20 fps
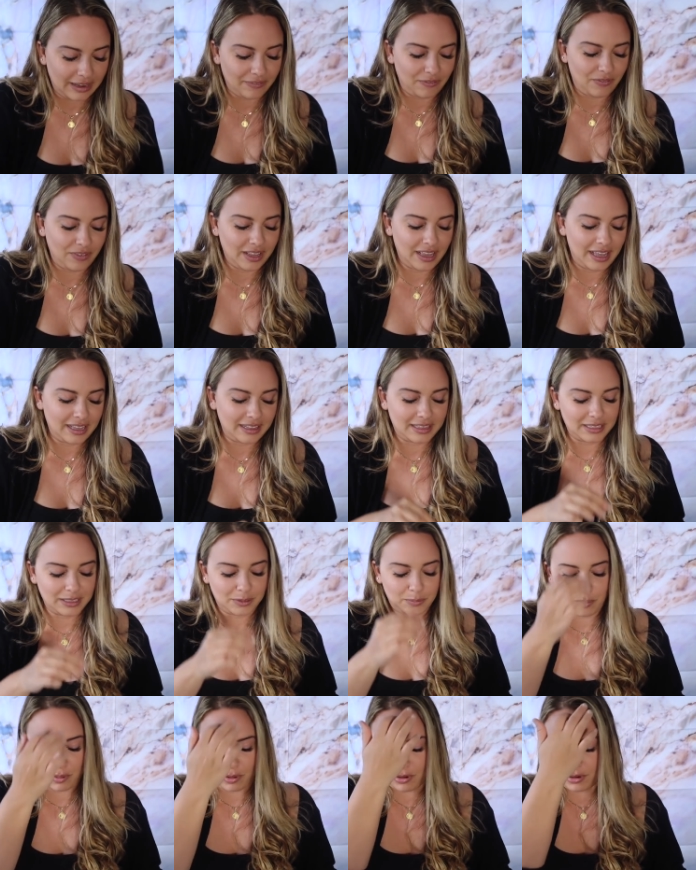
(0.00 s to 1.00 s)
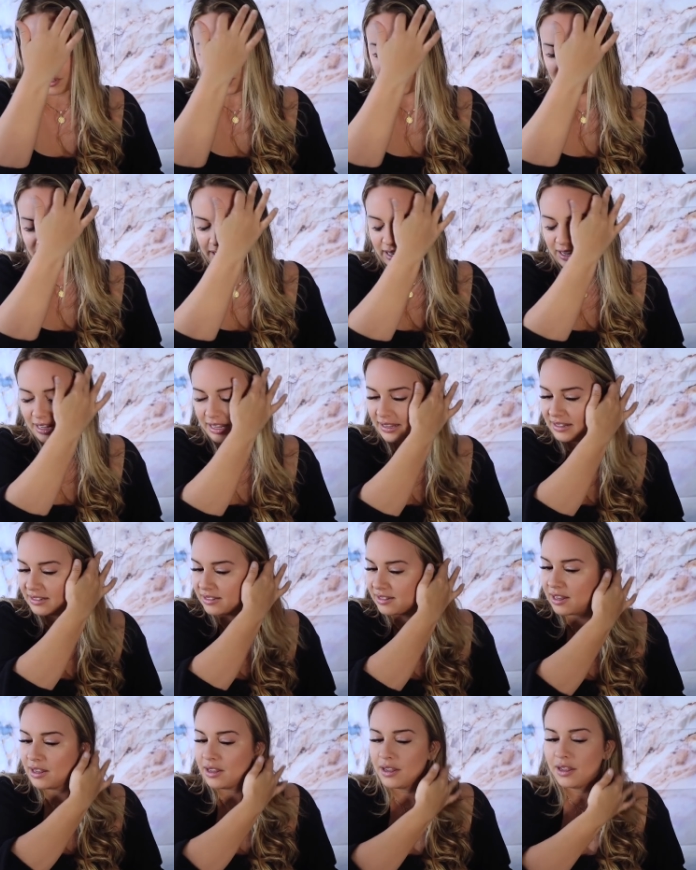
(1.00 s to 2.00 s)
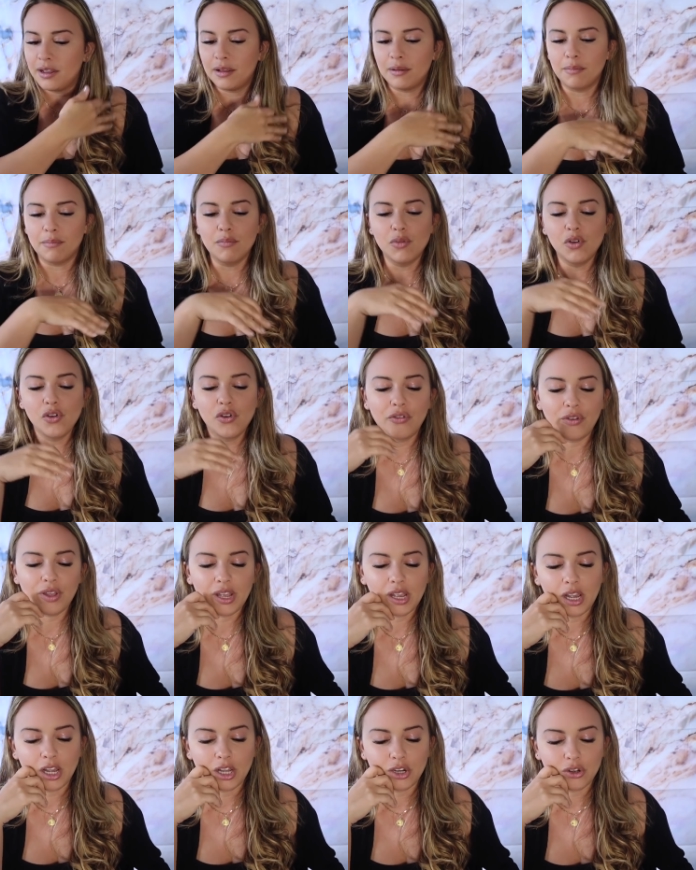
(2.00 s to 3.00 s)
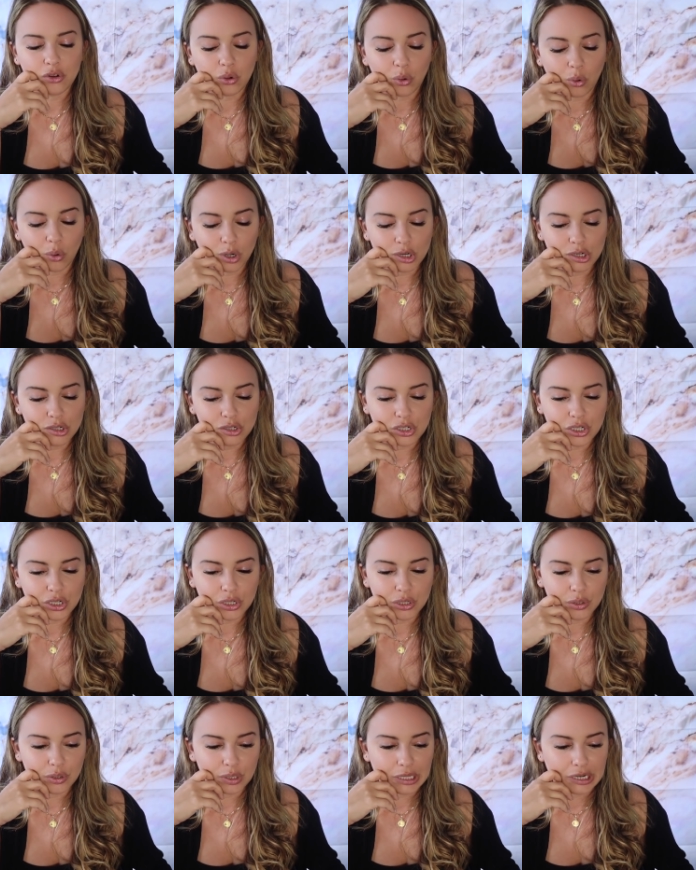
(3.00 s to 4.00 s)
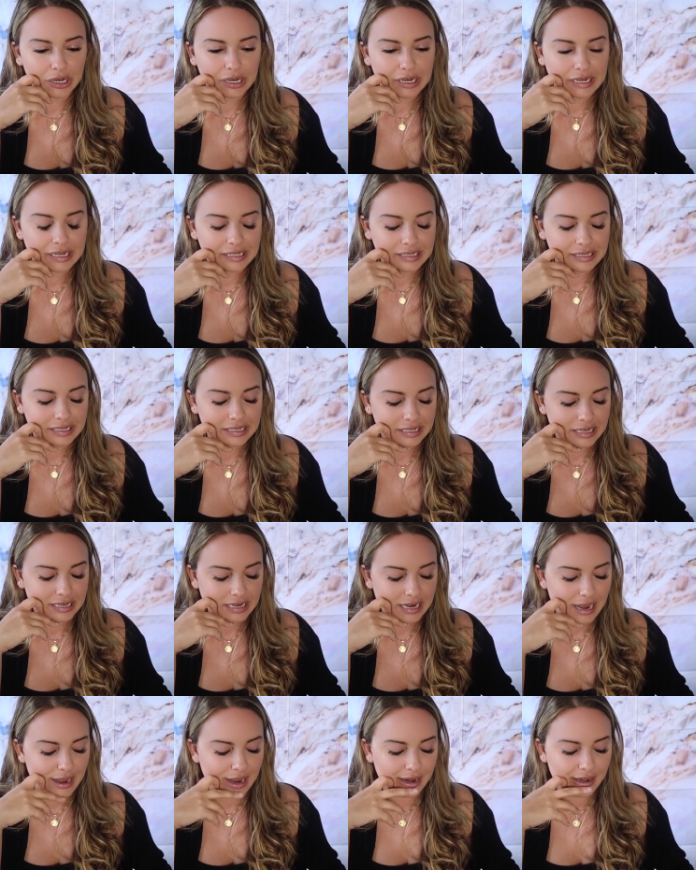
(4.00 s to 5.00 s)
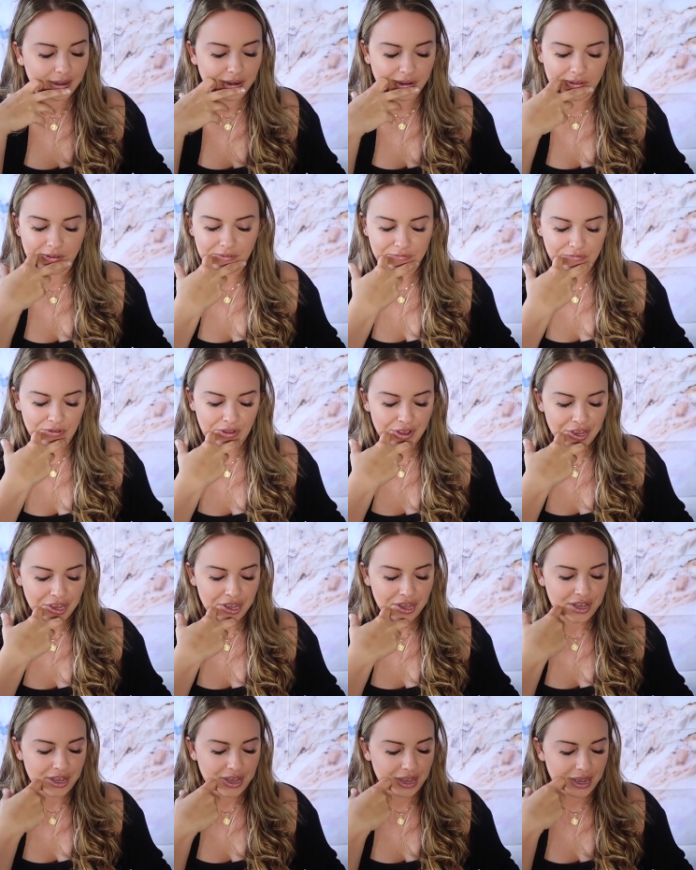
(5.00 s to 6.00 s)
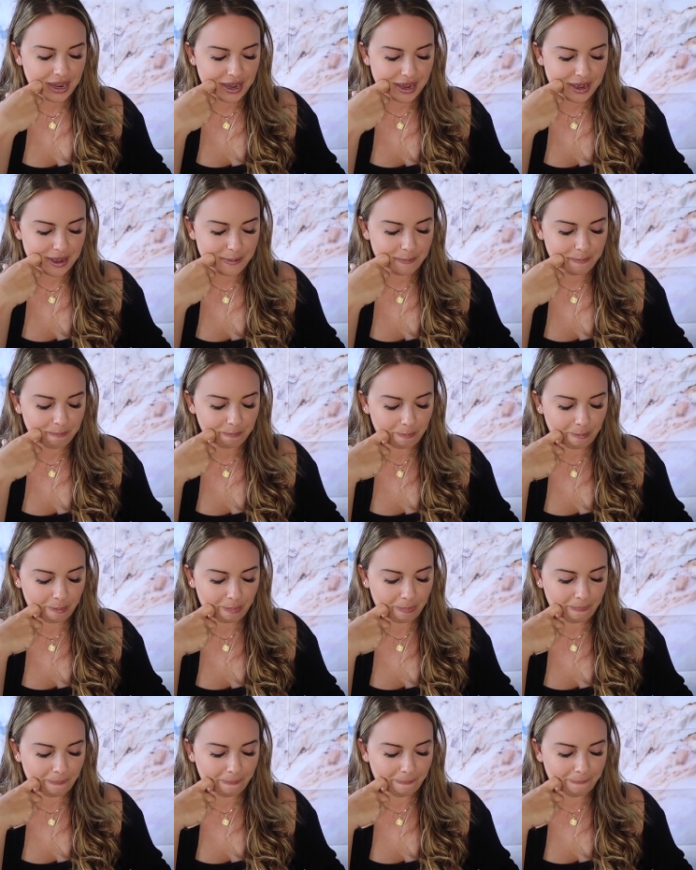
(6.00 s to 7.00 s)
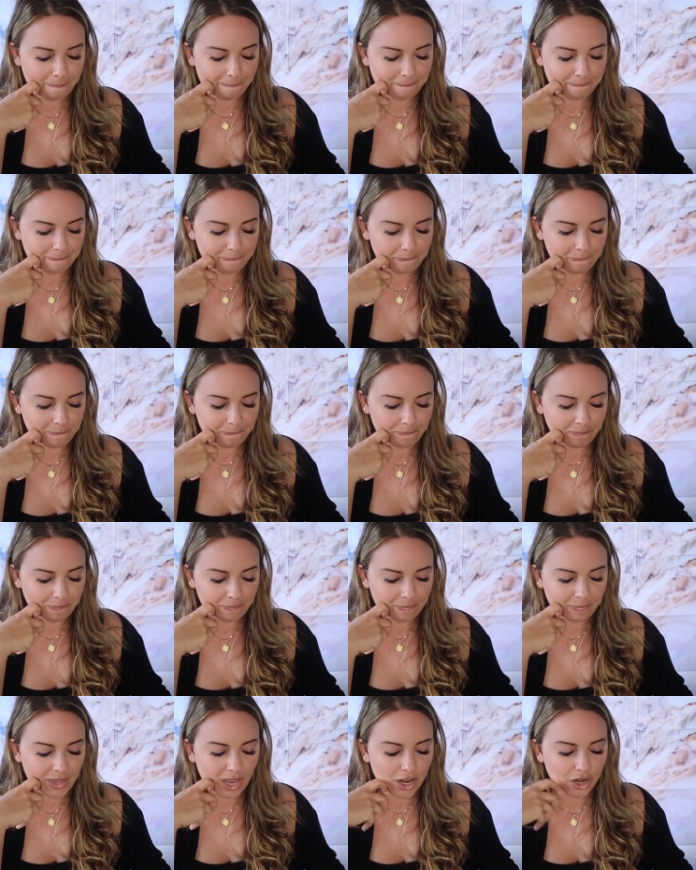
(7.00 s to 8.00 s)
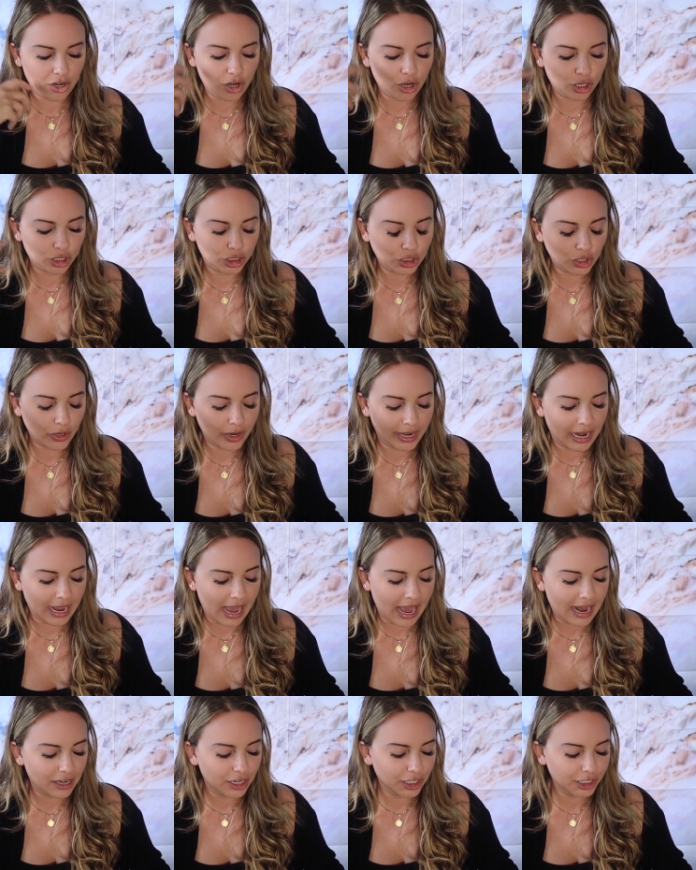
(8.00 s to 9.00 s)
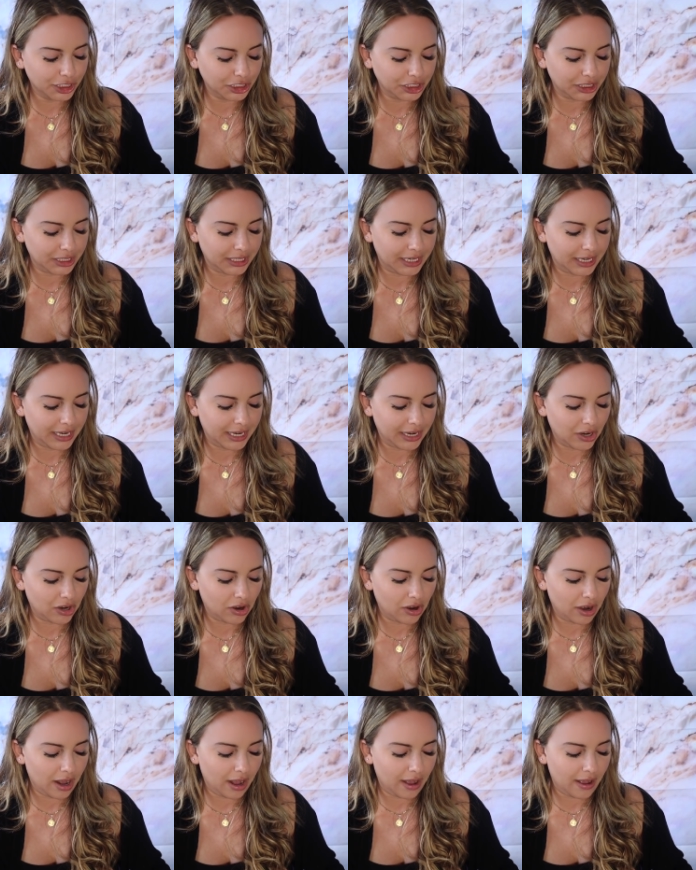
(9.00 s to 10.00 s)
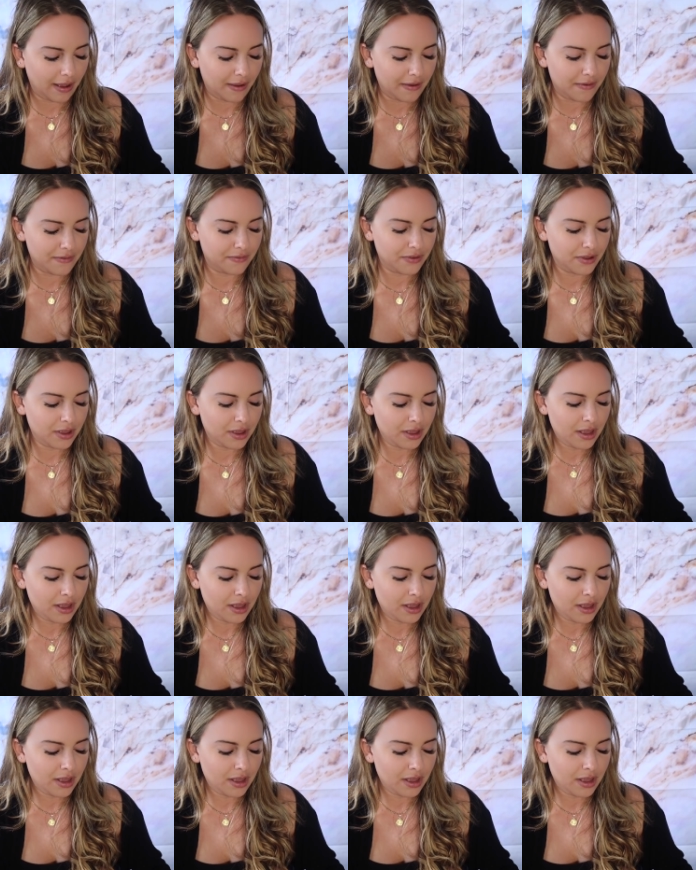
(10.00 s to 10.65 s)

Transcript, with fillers: I feel like this person is moving towards you. There is this kind of um, nurturing energy here of,